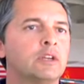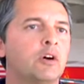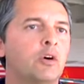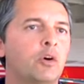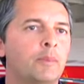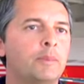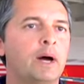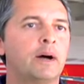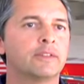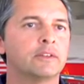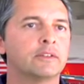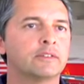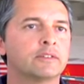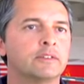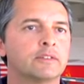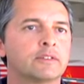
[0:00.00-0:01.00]
know about
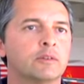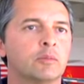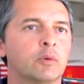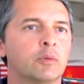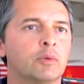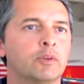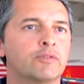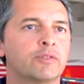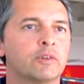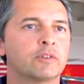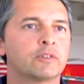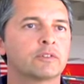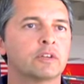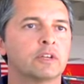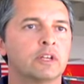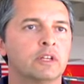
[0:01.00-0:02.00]
this system when we
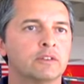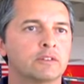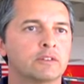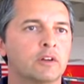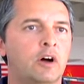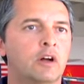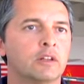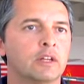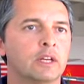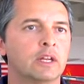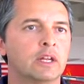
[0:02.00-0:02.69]
first installed it,